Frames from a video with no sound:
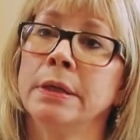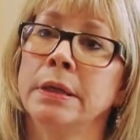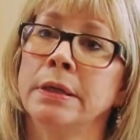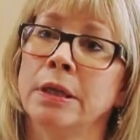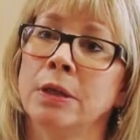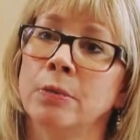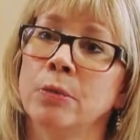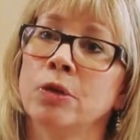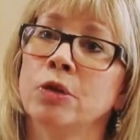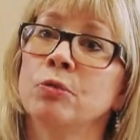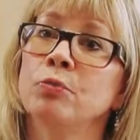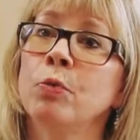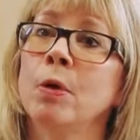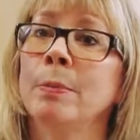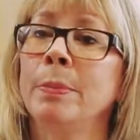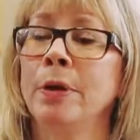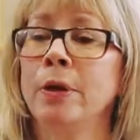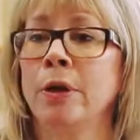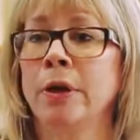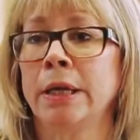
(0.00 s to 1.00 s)
In other words, one
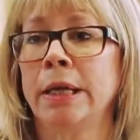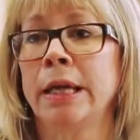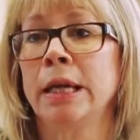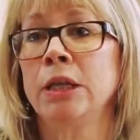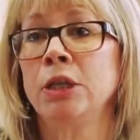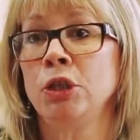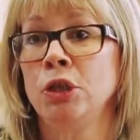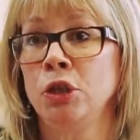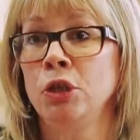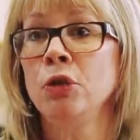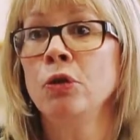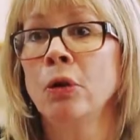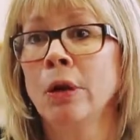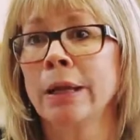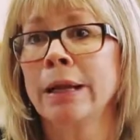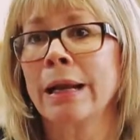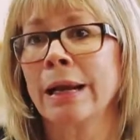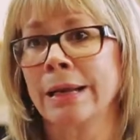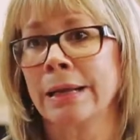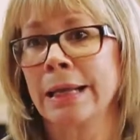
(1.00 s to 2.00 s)
parent can't
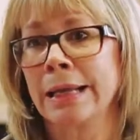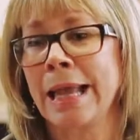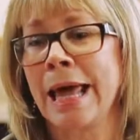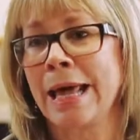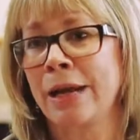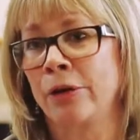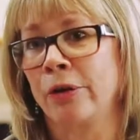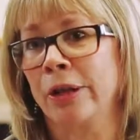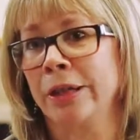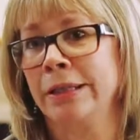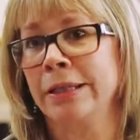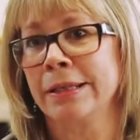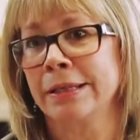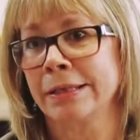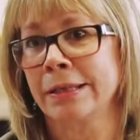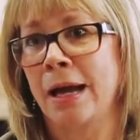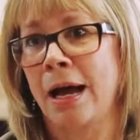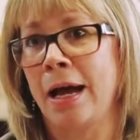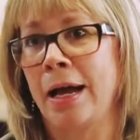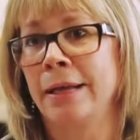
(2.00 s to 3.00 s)
unilaterally
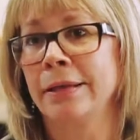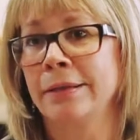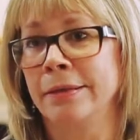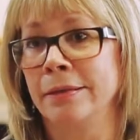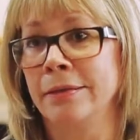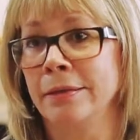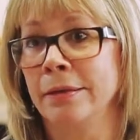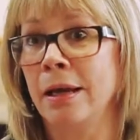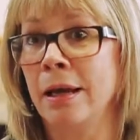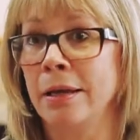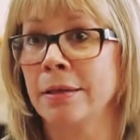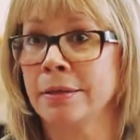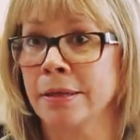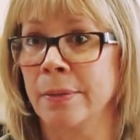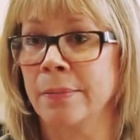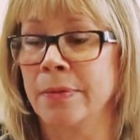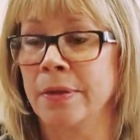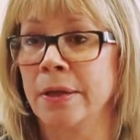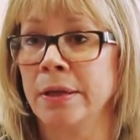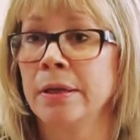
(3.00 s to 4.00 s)
decide
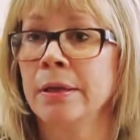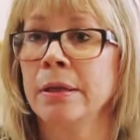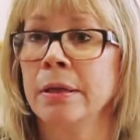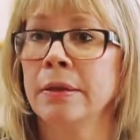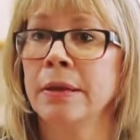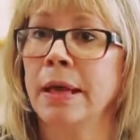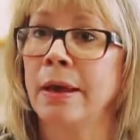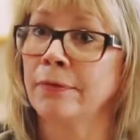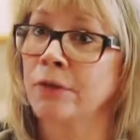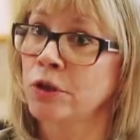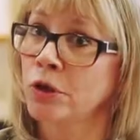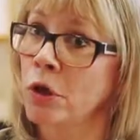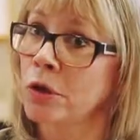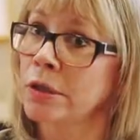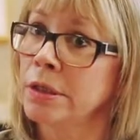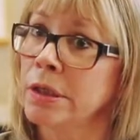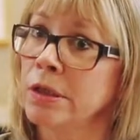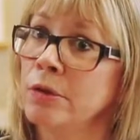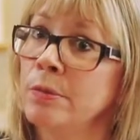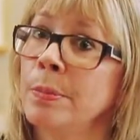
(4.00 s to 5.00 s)
something. They have to talk
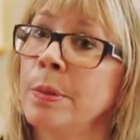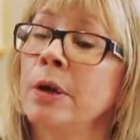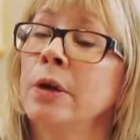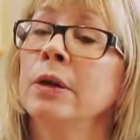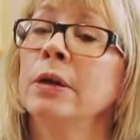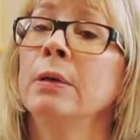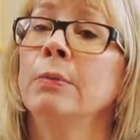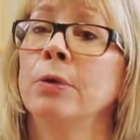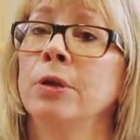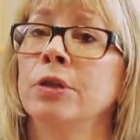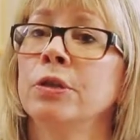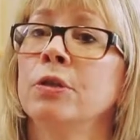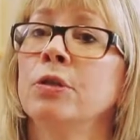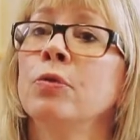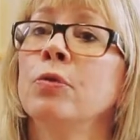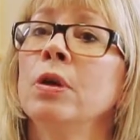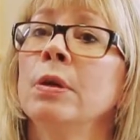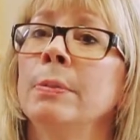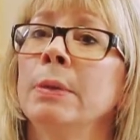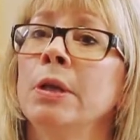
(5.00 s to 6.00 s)
to the other parent and reach an
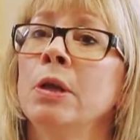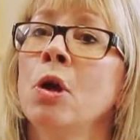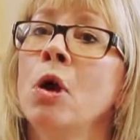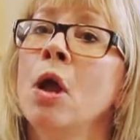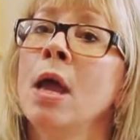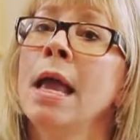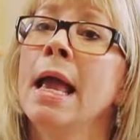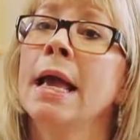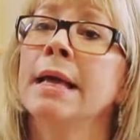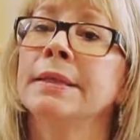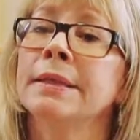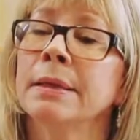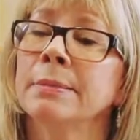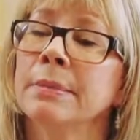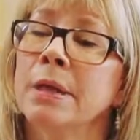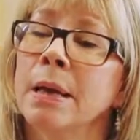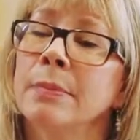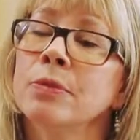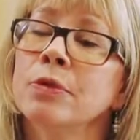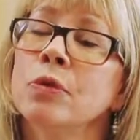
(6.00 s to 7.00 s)
agreement, and
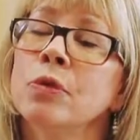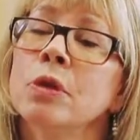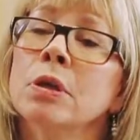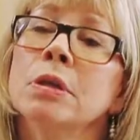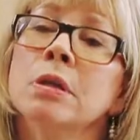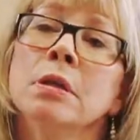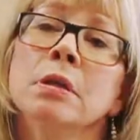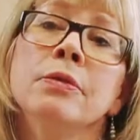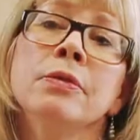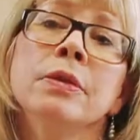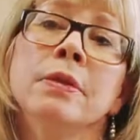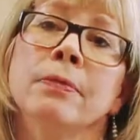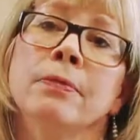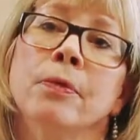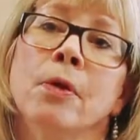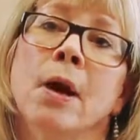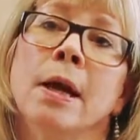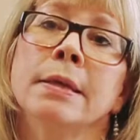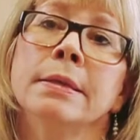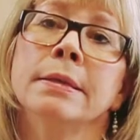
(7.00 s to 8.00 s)
sometimes there are exclusive
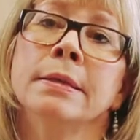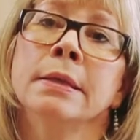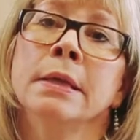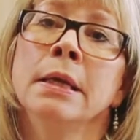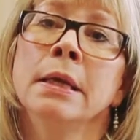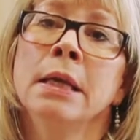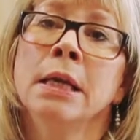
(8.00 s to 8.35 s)
rights.